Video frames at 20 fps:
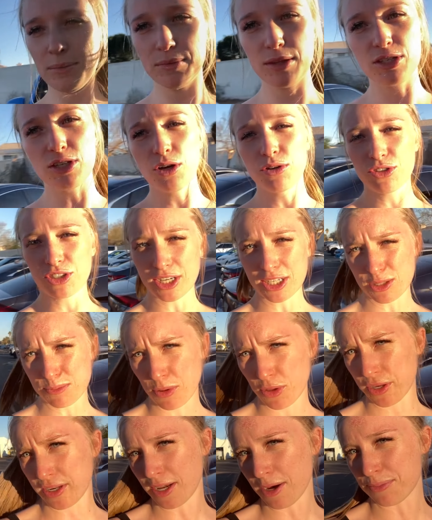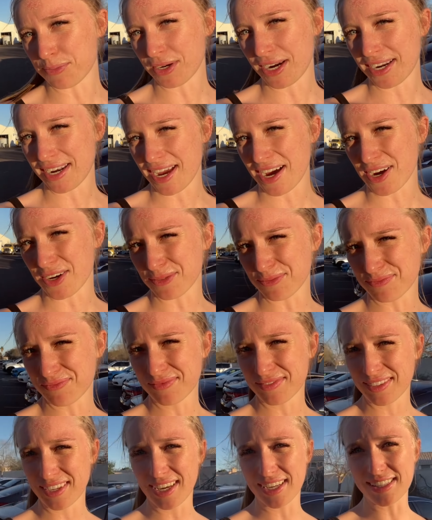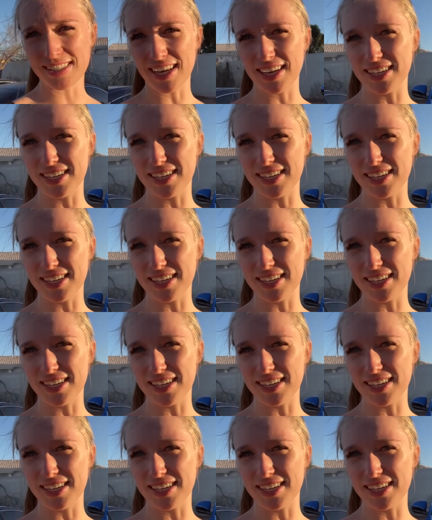the tow truck's pulling up right now. It's